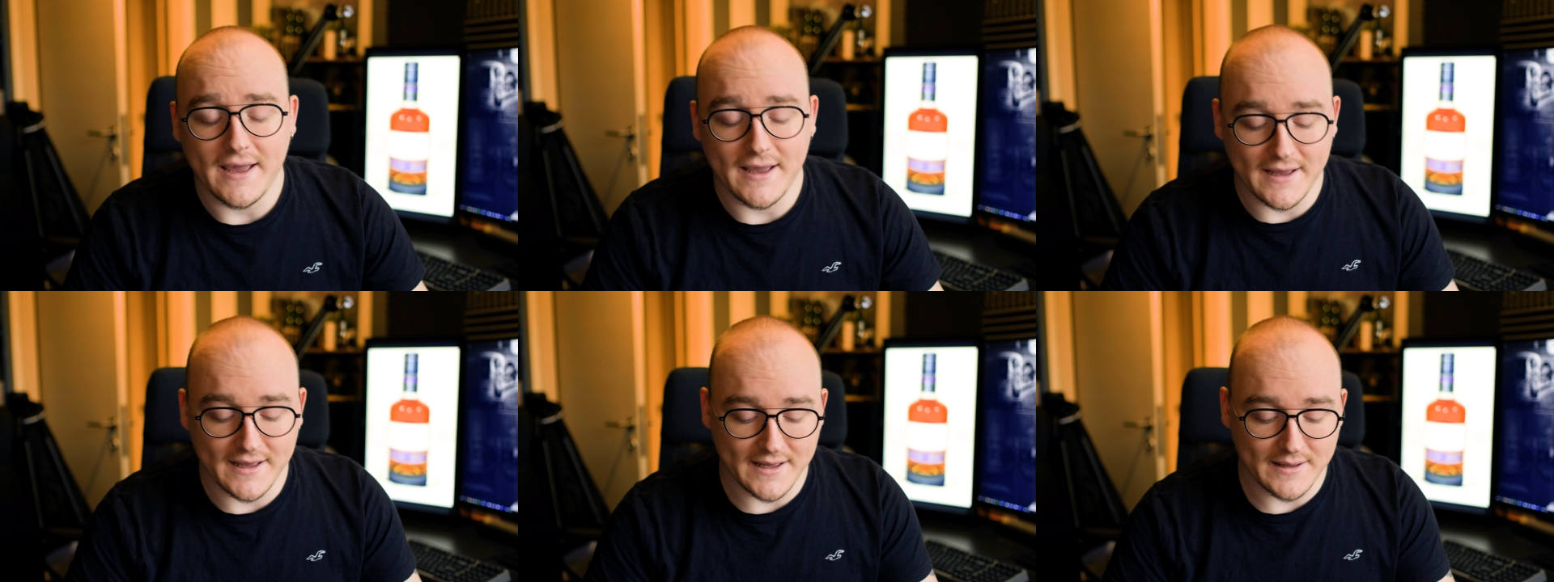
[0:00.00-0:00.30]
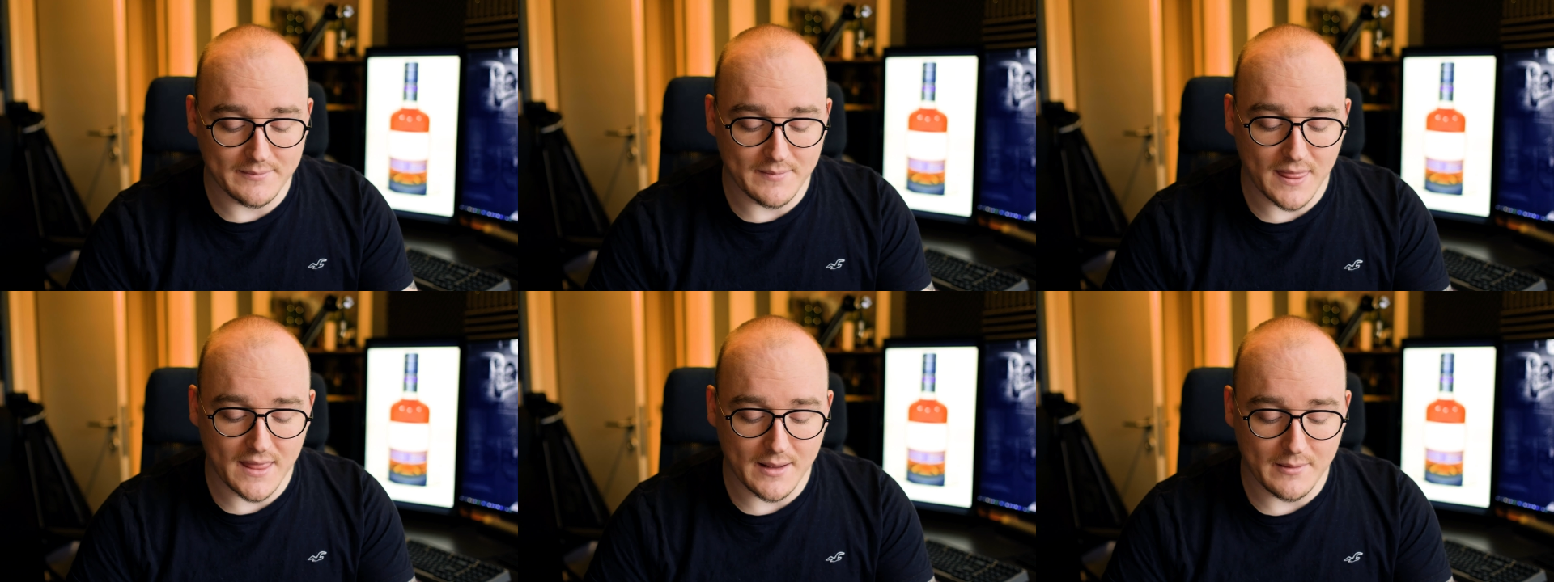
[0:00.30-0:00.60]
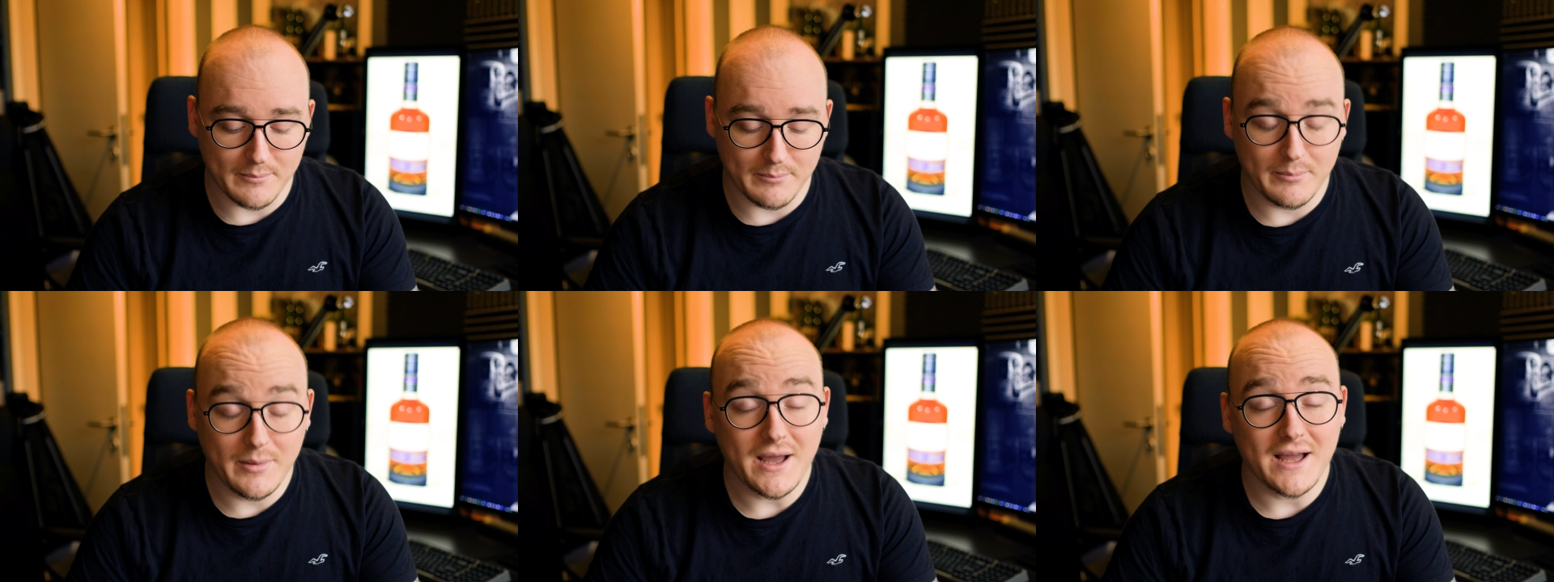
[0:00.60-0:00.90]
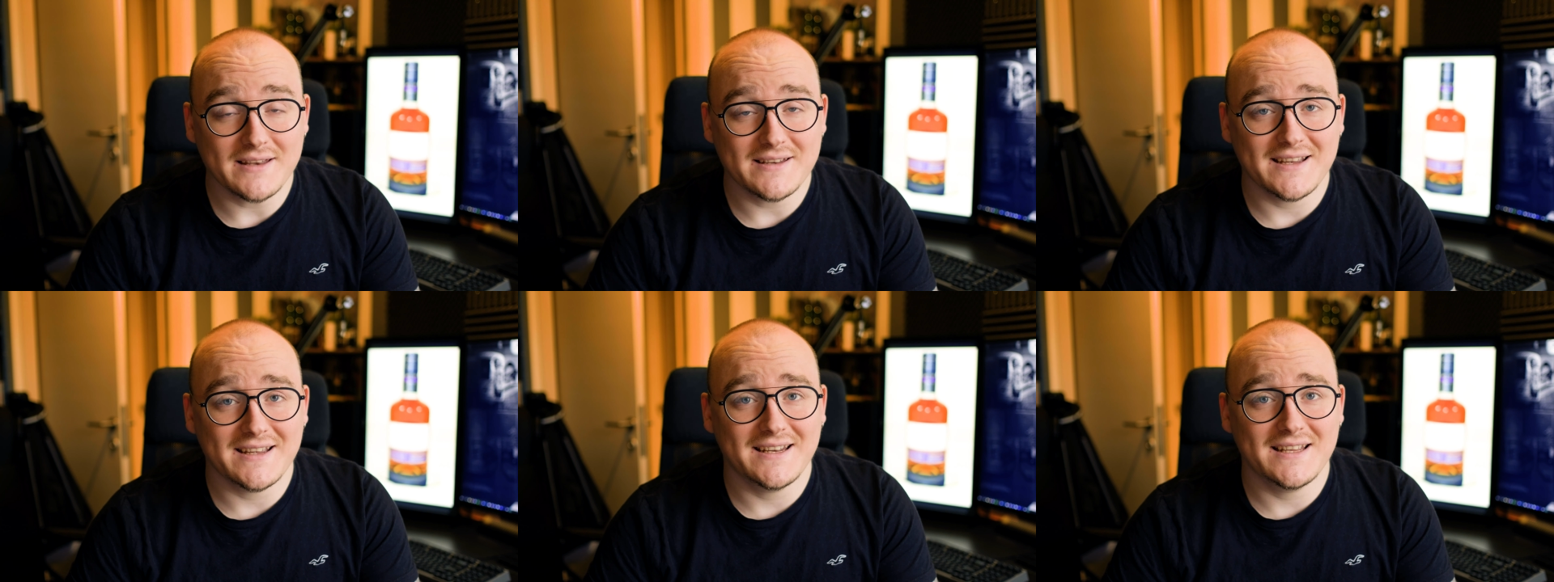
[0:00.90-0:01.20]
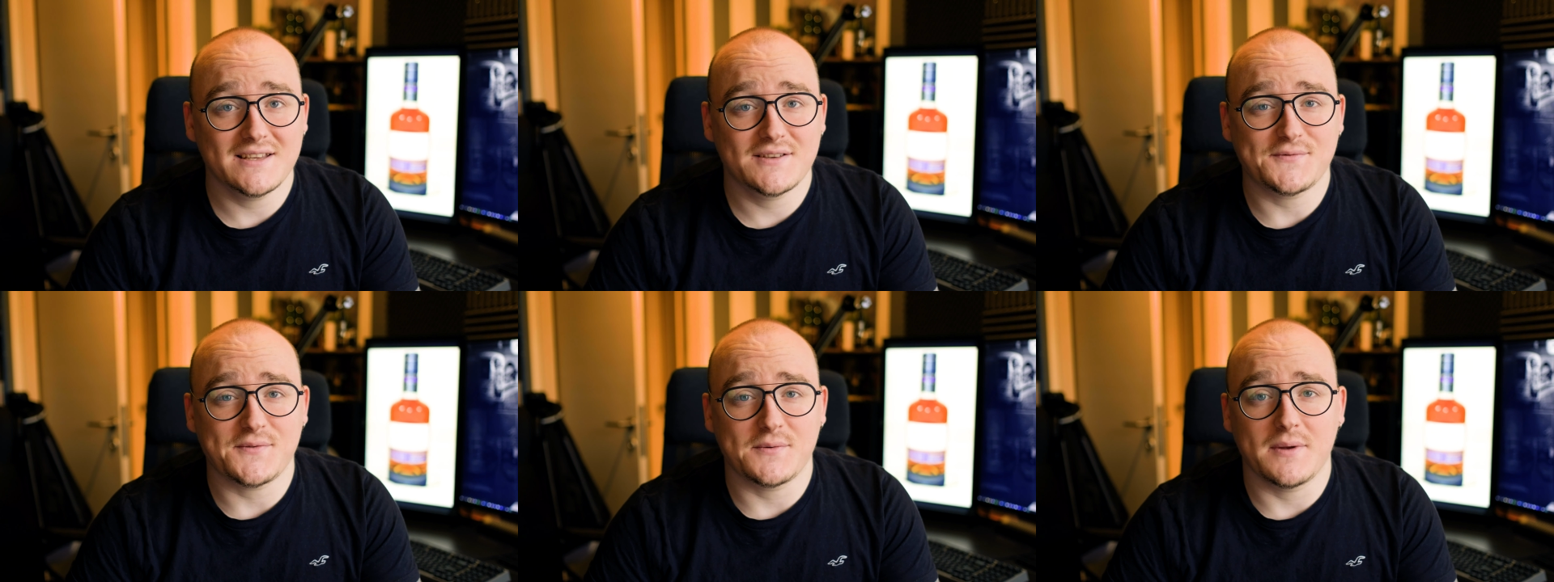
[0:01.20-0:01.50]
um, but it
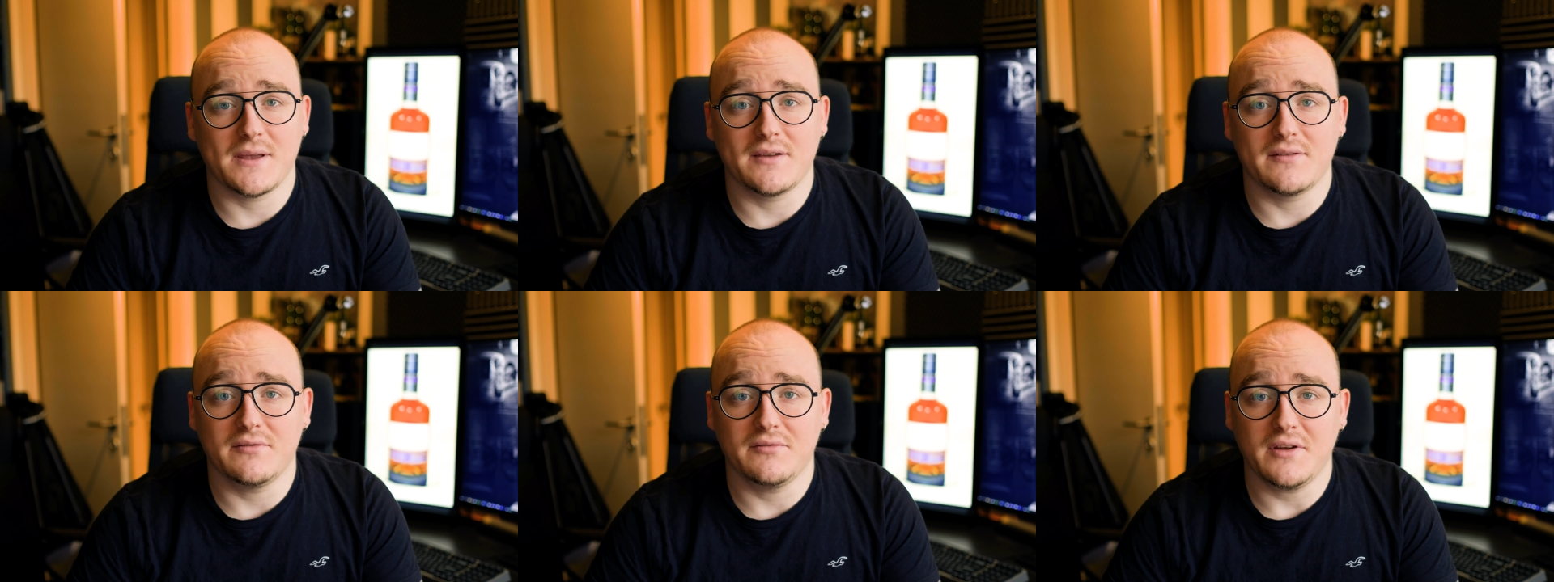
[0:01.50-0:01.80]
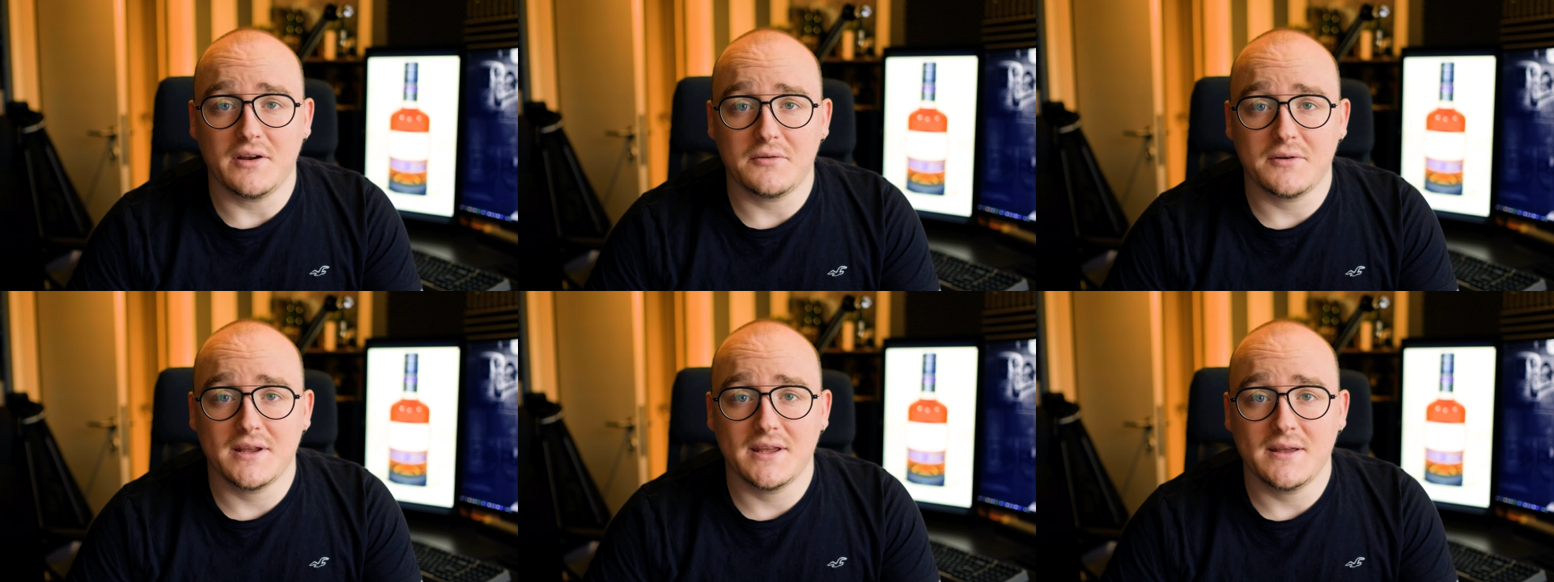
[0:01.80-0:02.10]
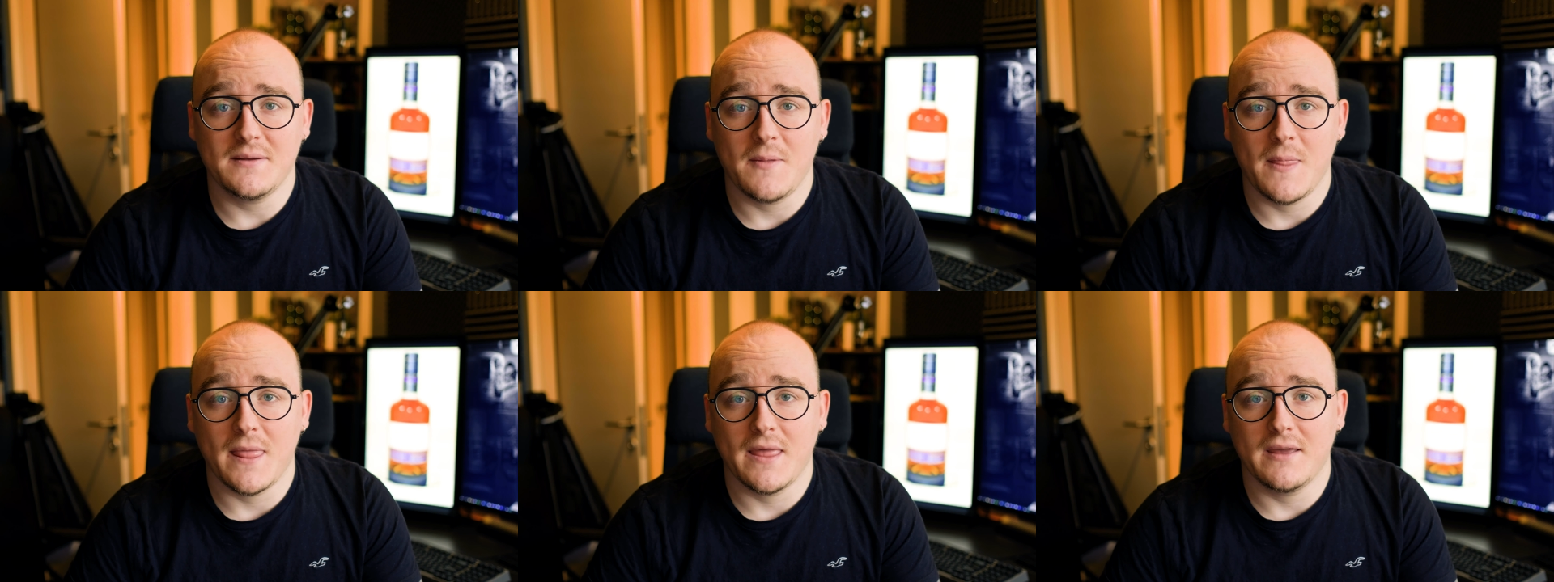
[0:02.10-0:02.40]
is from a very